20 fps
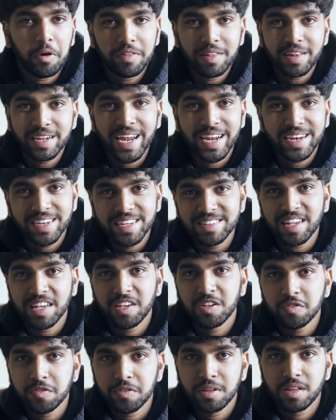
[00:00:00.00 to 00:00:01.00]
of the techniques I
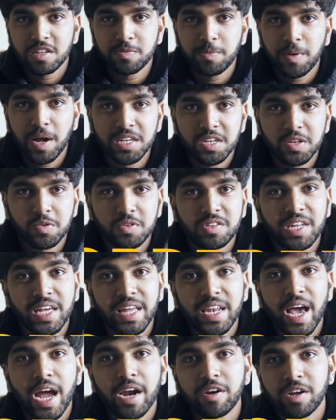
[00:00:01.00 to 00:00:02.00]
used for this project was
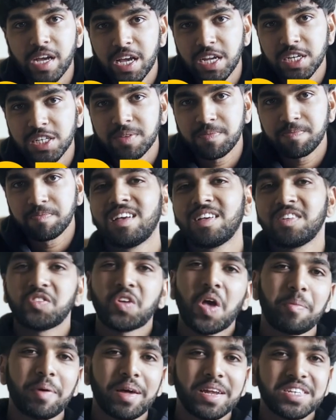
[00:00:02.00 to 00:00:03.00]
data aggregation. So
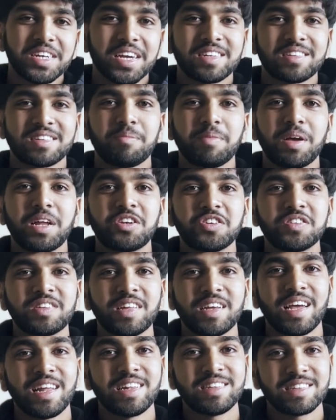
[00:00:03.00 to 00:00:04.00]
I managed to get some
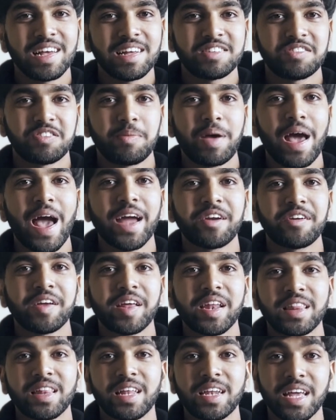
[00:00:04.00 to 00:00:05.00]
interesting insights from
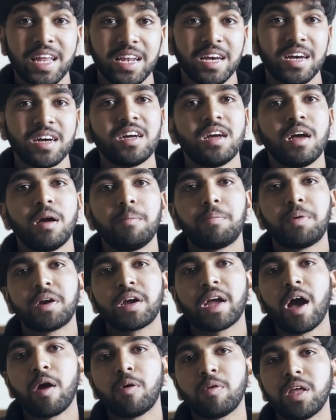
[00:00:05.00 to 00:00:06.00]
aggregating the data per
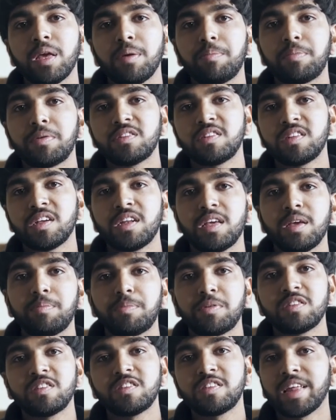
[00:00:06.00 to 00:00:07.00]
county, per city,
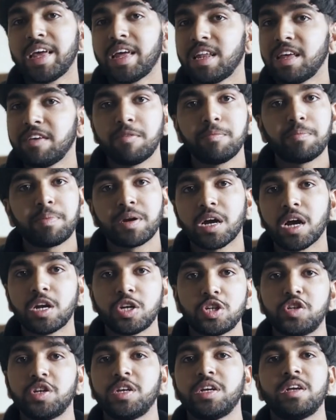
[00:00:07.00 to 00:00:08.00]
per state, even per
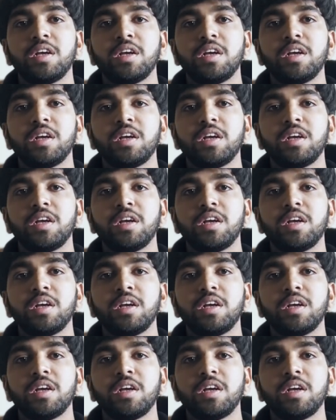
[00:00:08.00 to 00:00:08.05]
country.